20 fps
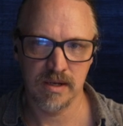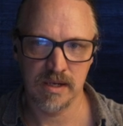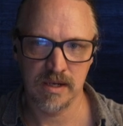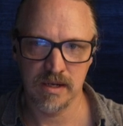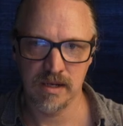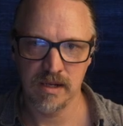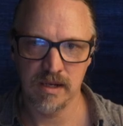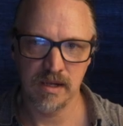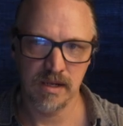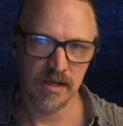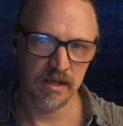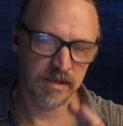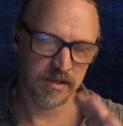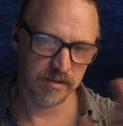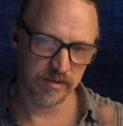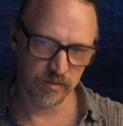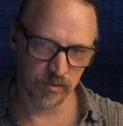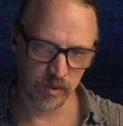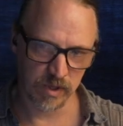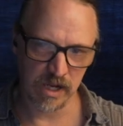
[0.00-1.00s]
is
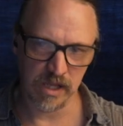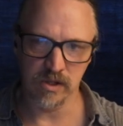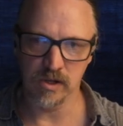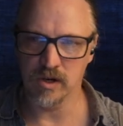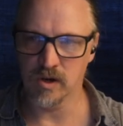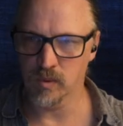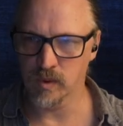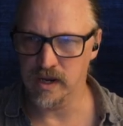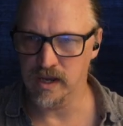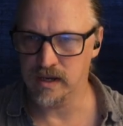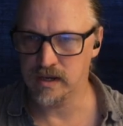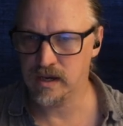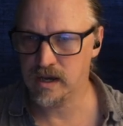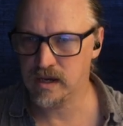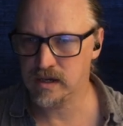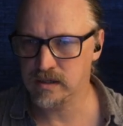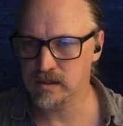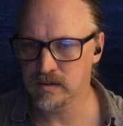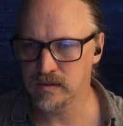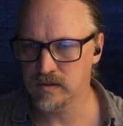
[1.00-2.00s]
when I look away
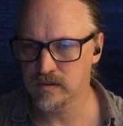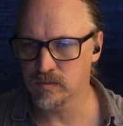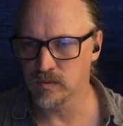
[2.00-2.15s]
again,